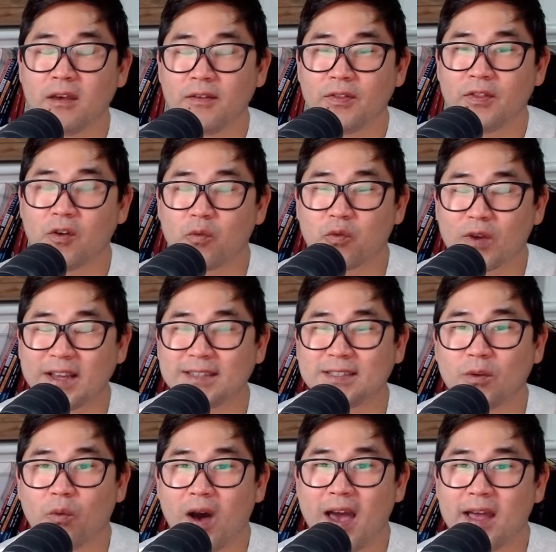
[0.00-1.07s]
the
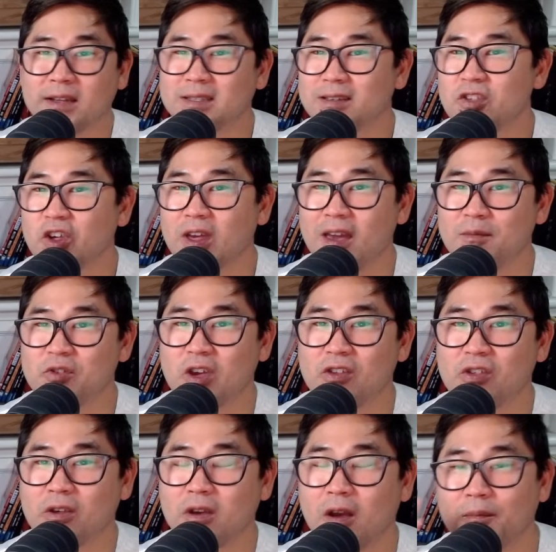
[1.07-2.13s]
reason why it's such a
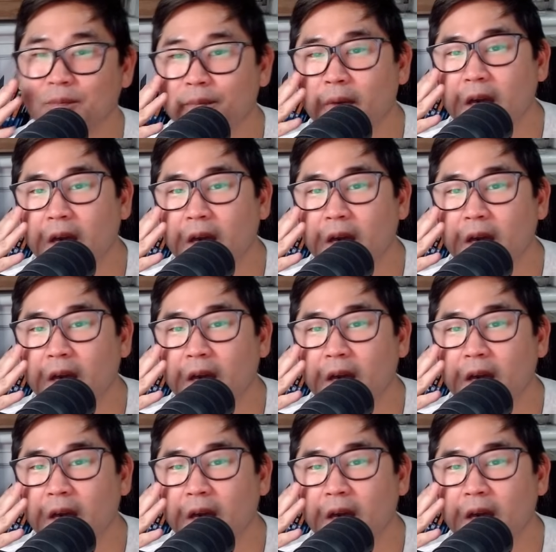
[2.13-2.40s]
game-changing year,